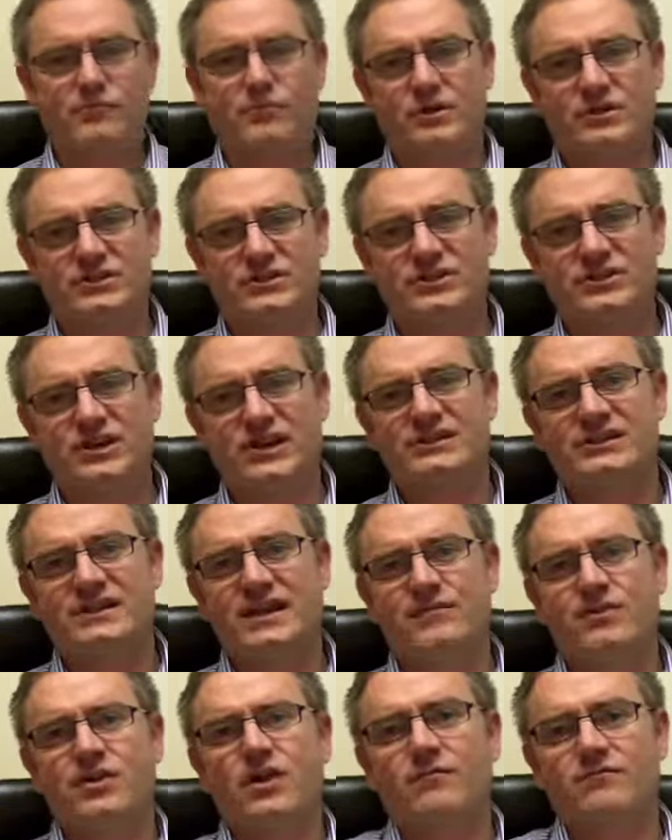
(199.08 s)
What I suggest is
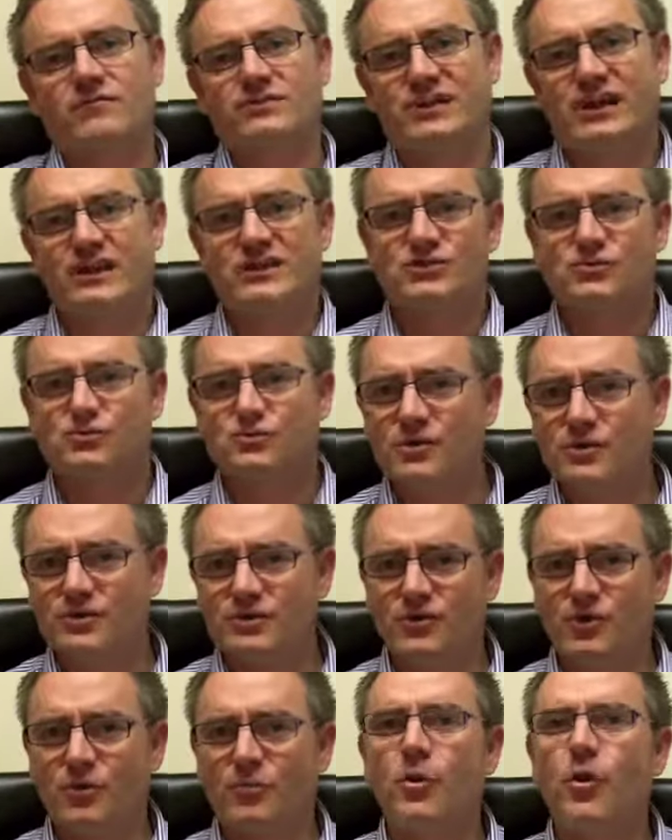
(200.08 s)
have a conversation
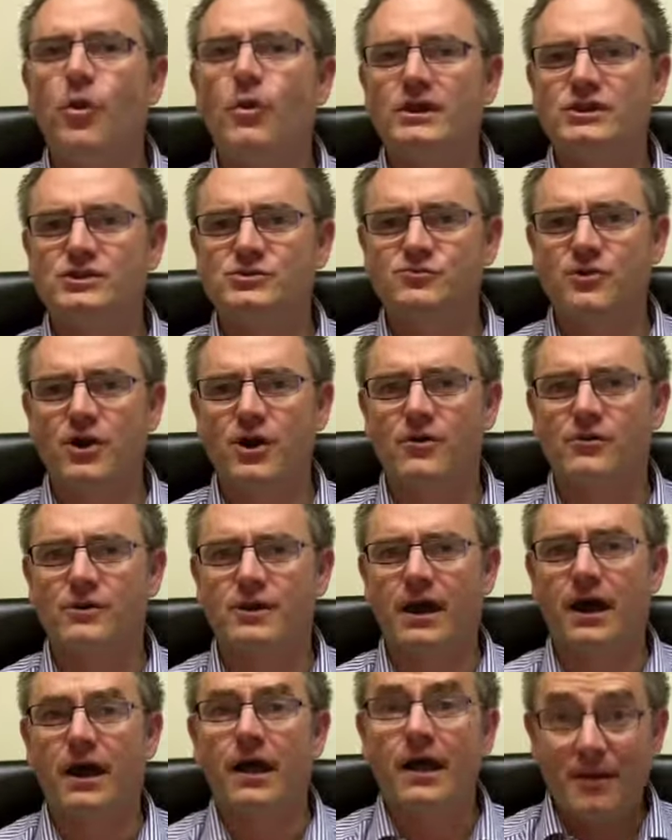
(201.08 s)
with your mortgage
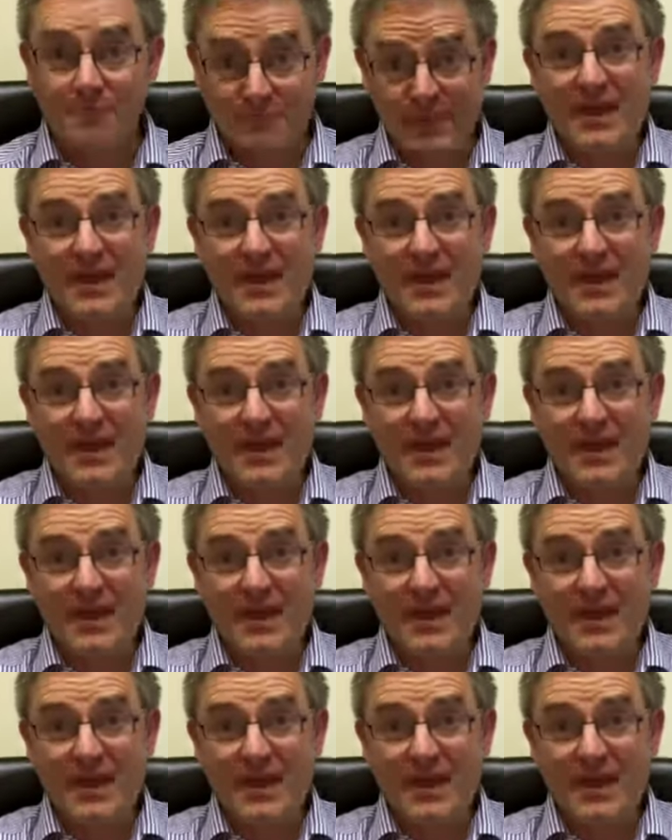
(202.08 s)
broker.